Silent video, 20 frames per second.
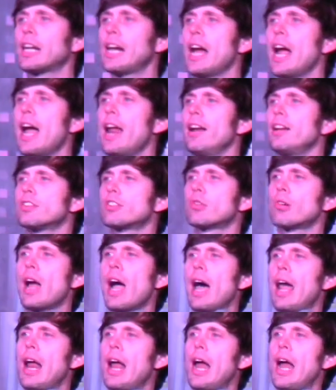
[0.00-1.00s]
your cannons
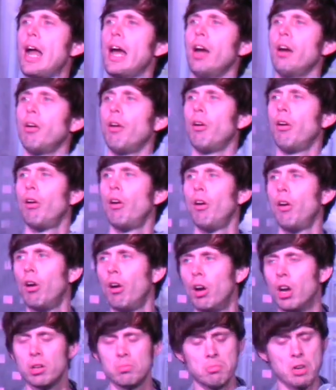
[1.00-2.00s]
ready.
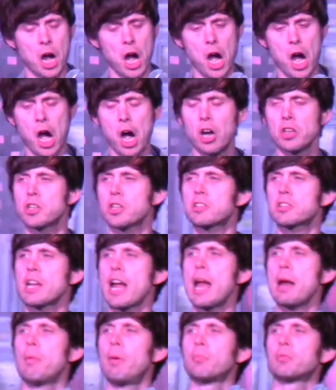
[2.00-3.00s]
No, just
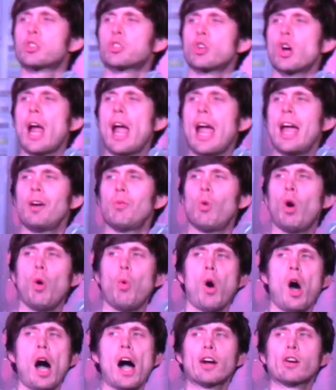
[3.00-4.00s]
aim them straight.
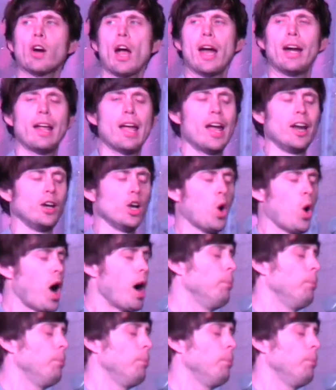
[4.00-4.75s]
We'll walk right into